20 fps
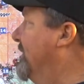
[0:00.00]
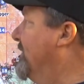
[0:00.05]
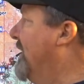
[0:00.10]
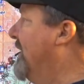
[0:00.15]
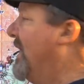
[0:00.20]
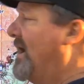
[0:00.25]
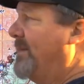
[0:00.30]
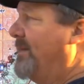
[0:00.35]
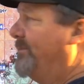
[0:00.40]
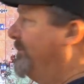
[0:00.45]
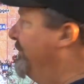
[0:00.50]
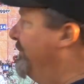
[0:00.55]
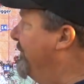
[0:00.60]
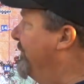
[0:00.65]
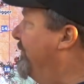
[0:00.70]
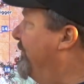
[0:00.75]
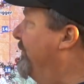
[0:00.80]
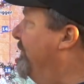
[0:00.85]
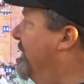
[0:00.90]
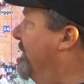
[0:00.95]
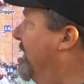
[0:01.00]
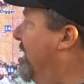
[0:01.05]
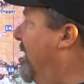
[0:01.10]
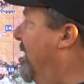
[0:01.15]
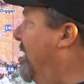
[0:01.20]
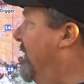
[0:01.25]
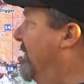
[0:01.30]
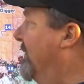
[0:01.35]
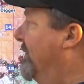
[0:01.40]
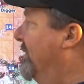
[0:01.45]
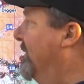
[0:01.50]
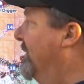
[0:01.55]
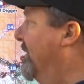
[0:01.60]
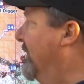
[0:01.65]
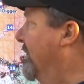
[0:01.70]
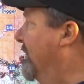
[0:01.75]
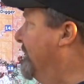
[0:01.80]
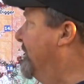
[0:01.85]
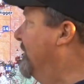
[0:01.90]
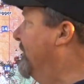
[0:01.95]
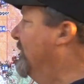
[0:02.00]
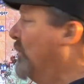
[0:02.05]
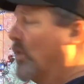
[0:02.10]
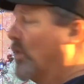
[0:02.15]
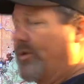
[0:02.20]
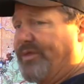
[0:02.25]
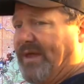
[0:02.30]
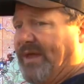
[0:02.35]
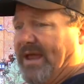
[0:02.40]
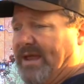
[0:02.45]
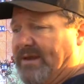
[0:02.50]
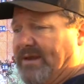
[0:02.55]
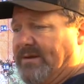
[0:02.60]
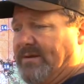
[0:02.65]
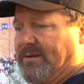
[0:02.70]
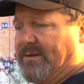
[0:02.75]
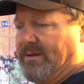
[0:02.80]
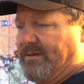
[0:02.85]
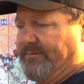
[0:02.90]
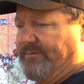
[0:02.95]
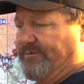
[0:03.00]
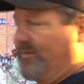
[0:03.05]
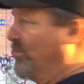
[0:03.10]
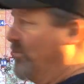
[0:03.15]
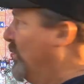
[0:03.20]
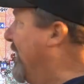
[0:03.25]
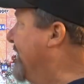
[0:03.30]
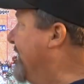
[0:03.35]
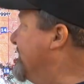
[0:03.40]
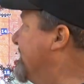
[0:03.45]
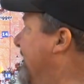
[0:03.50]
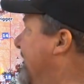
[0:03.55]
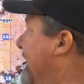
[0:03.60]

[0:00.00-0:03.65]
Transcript: top, the north end from west to